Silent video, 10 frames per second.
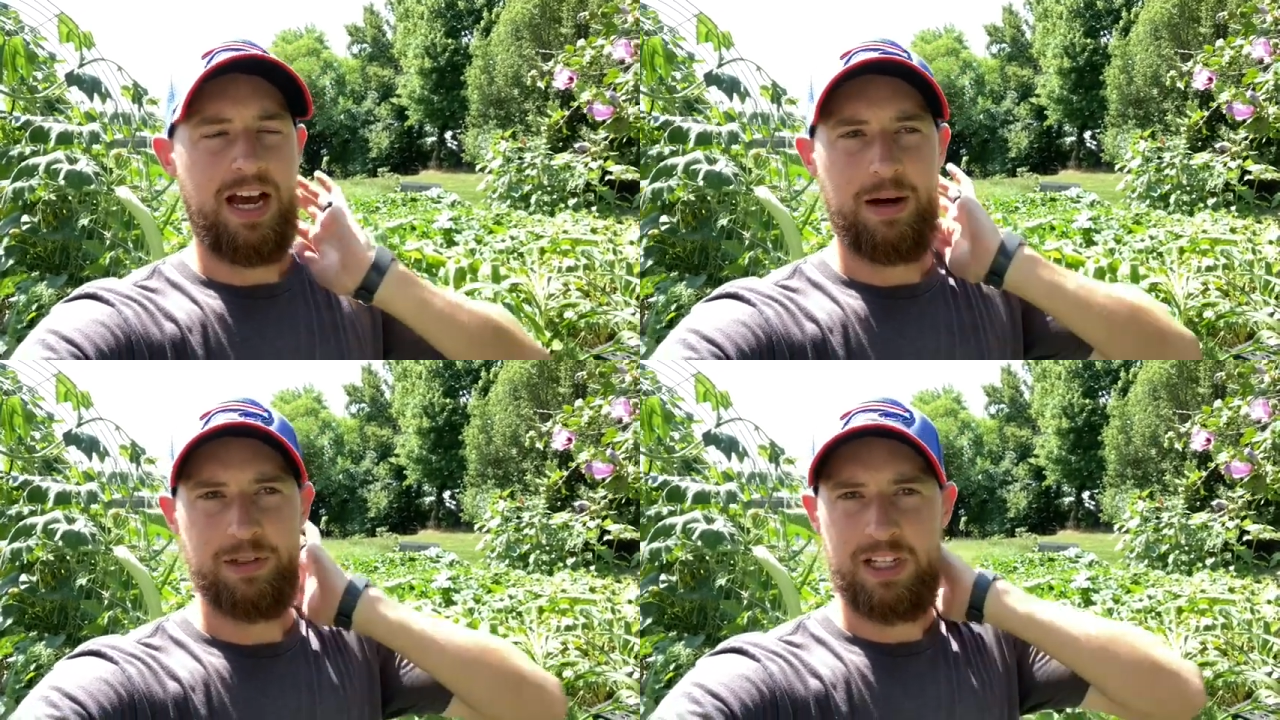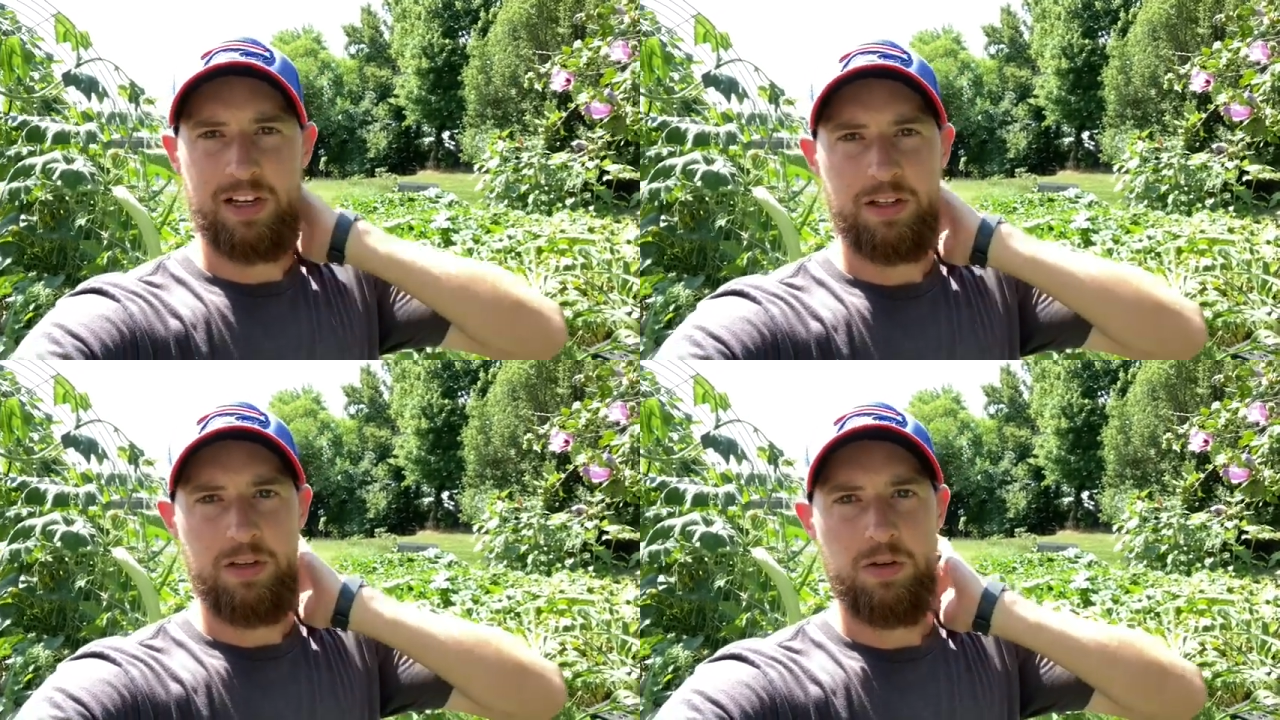I will
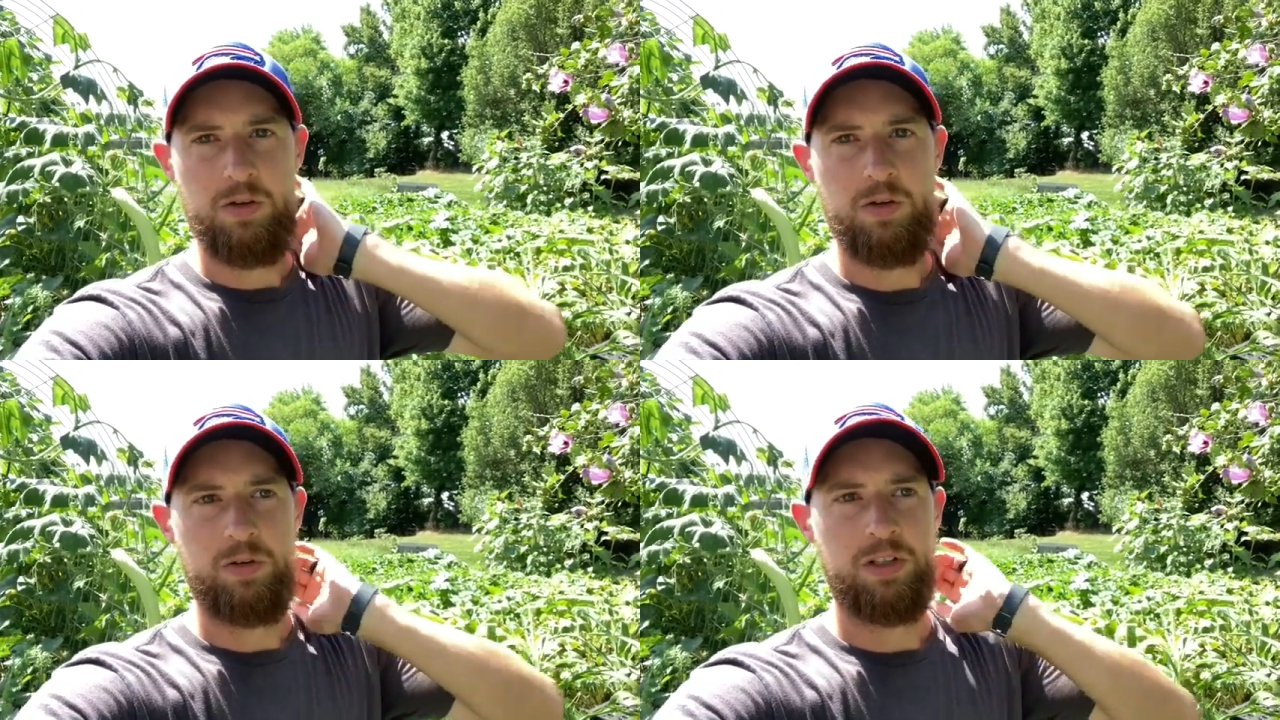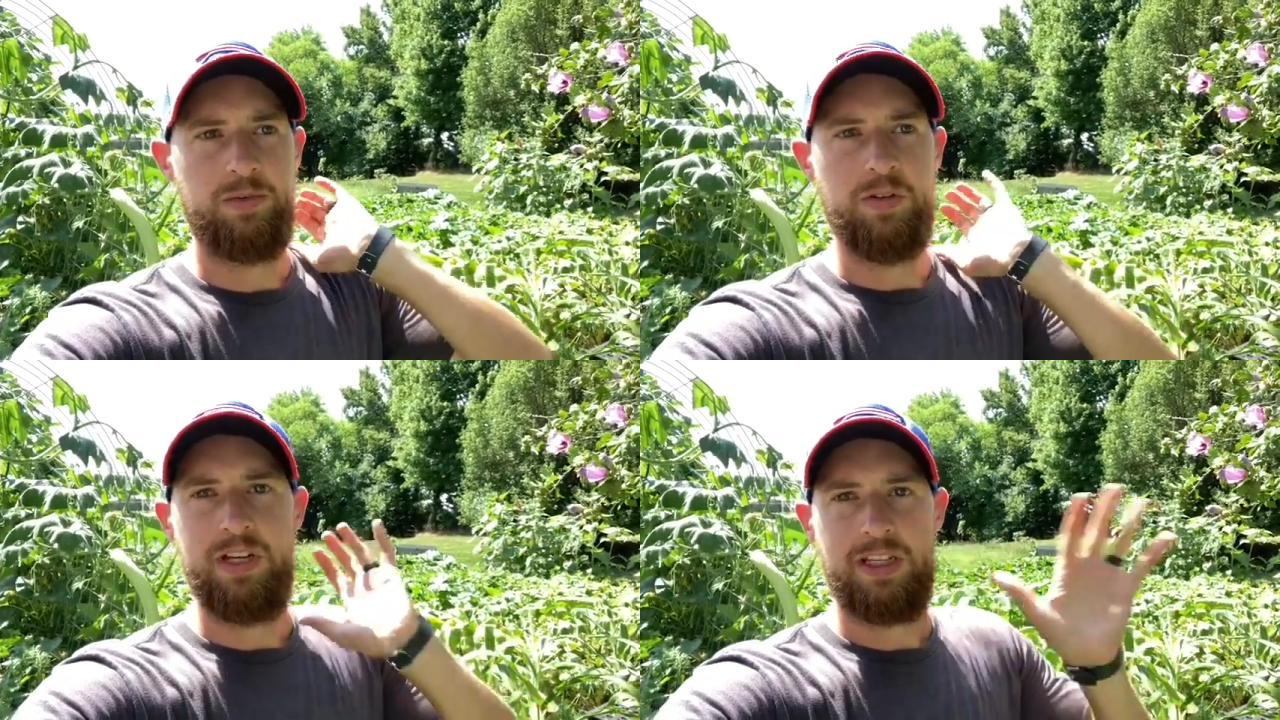tell you some
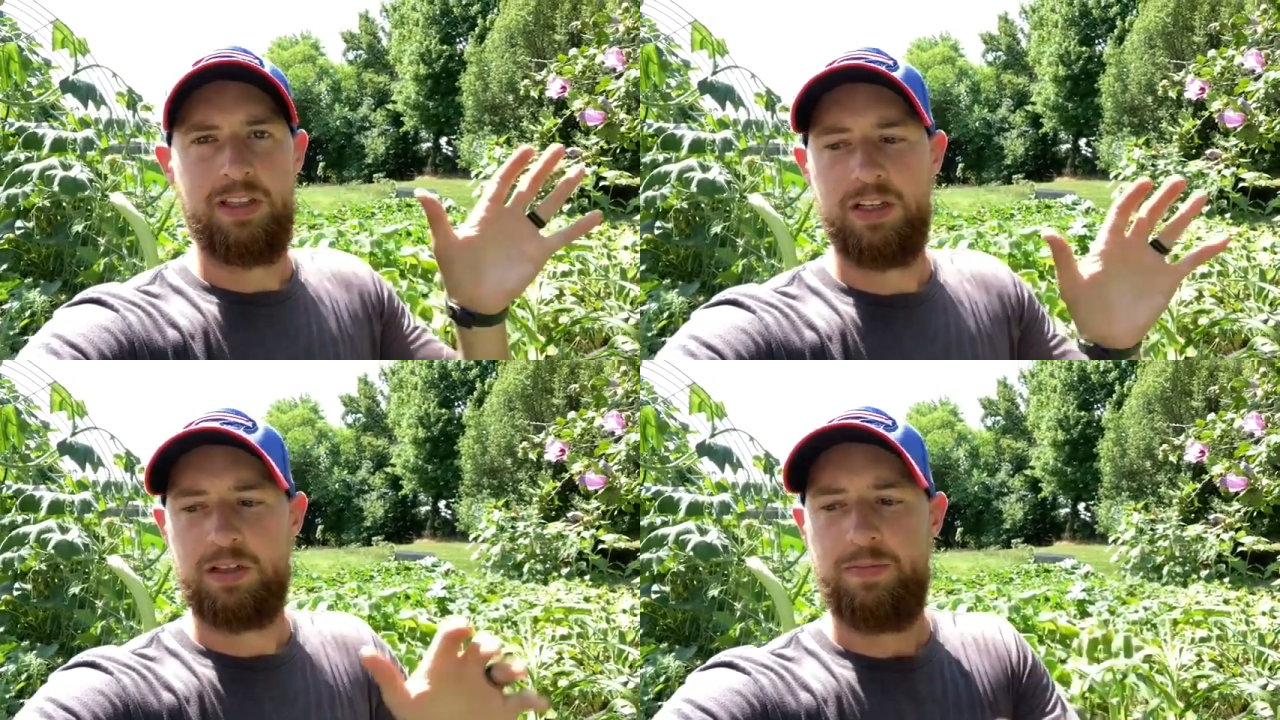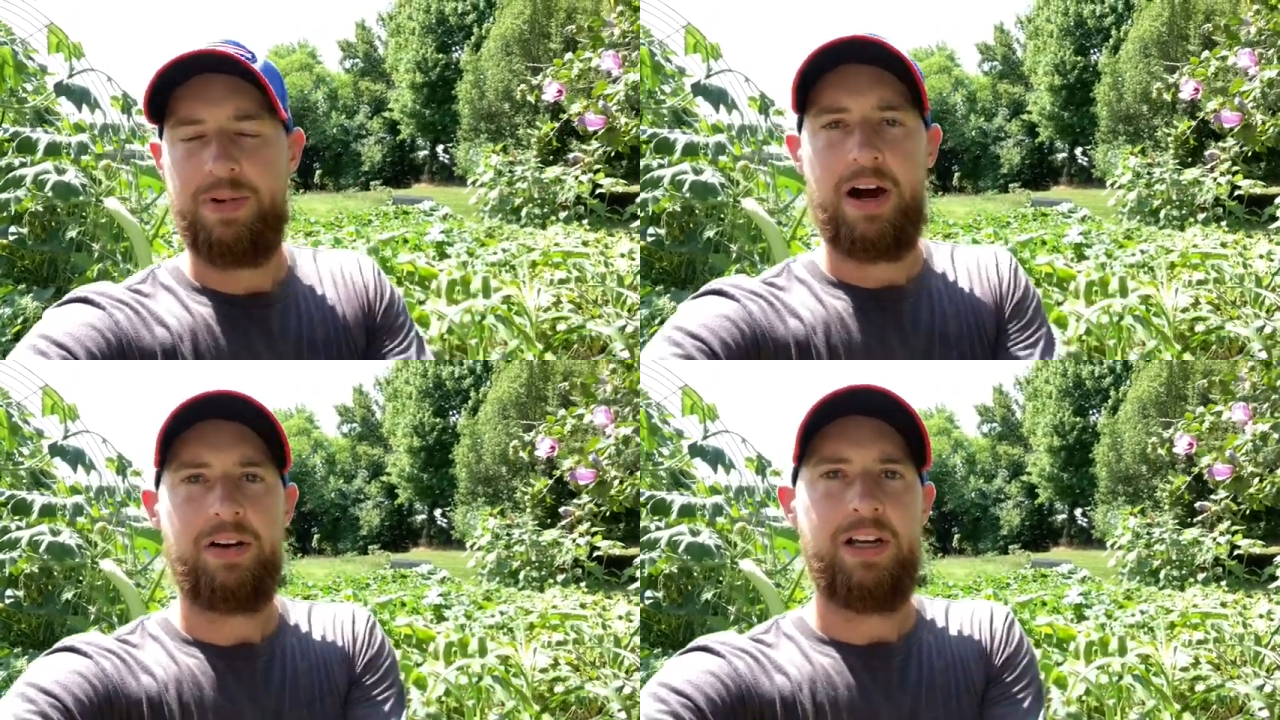unique things
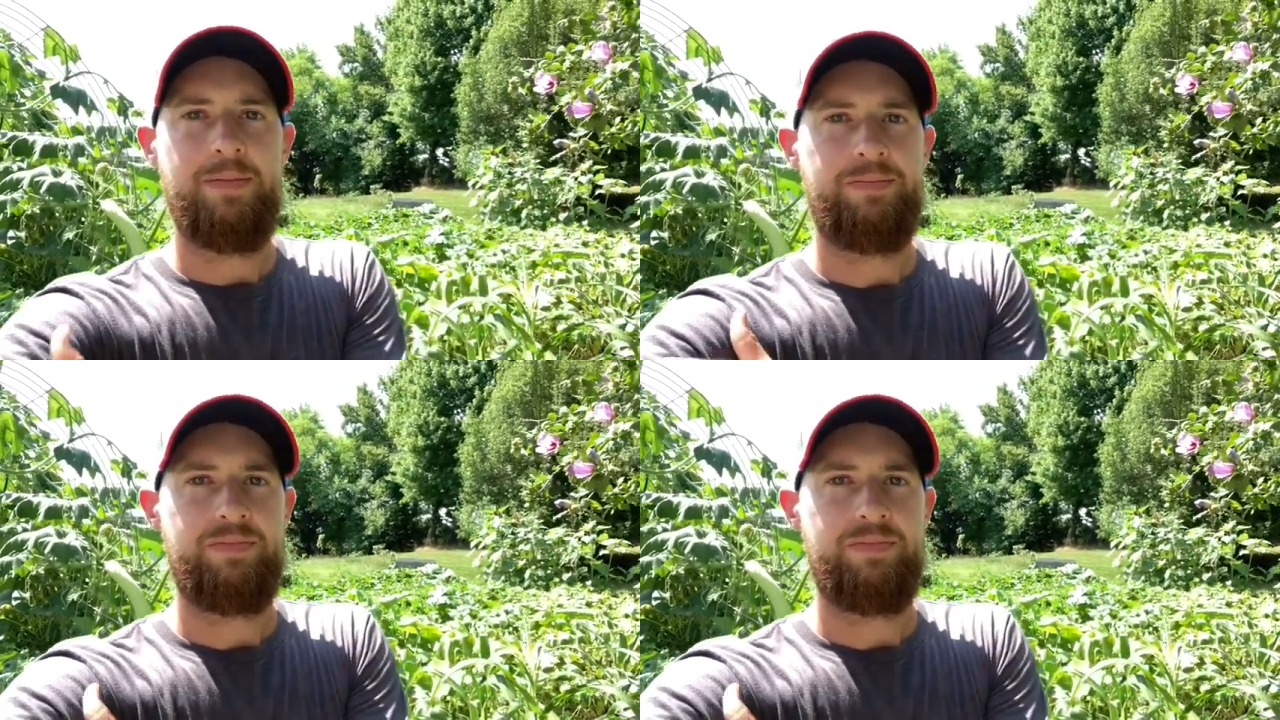about it.